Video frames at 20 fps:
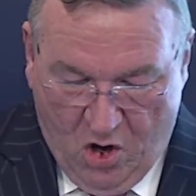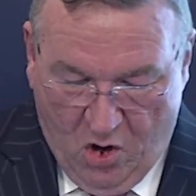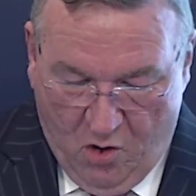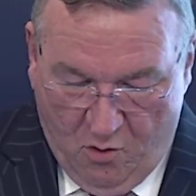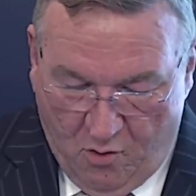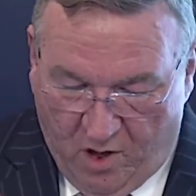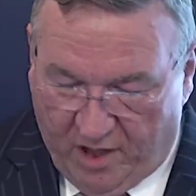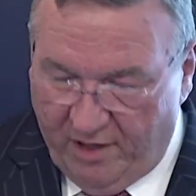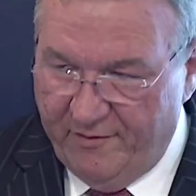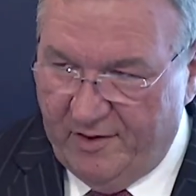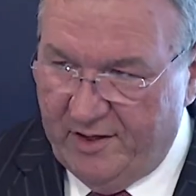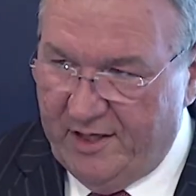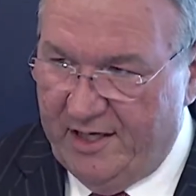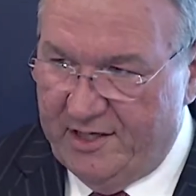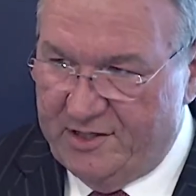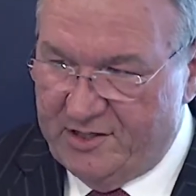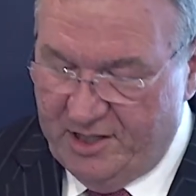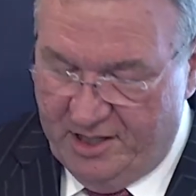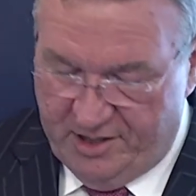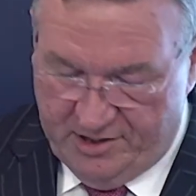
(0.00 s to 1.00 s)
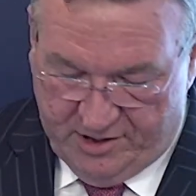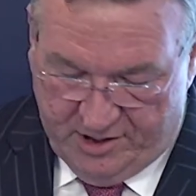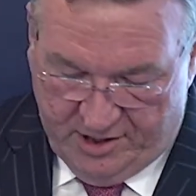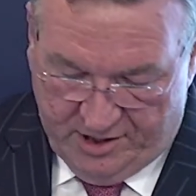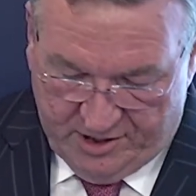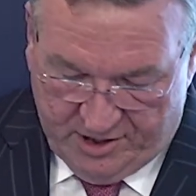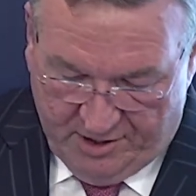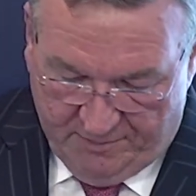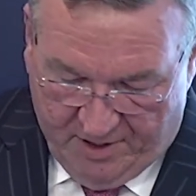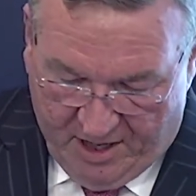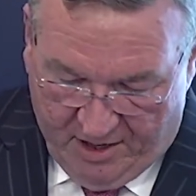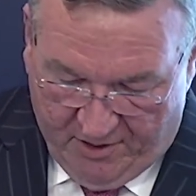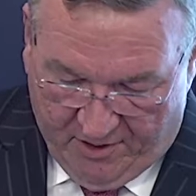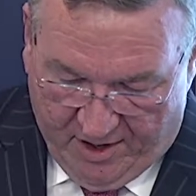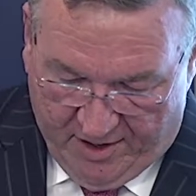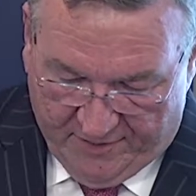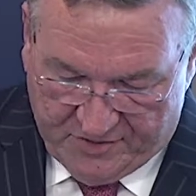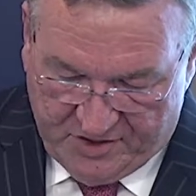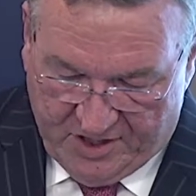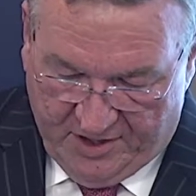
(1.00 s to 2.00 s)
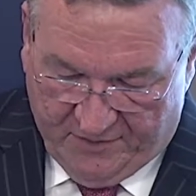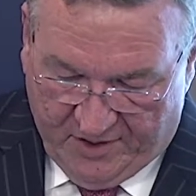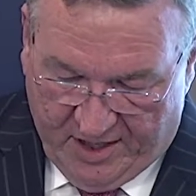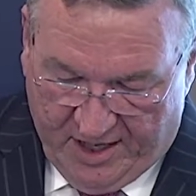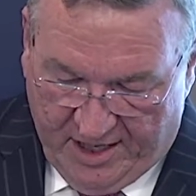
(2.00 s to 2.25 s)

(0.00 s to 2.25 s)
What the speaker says: Relevantly, it says this in paragraph 7,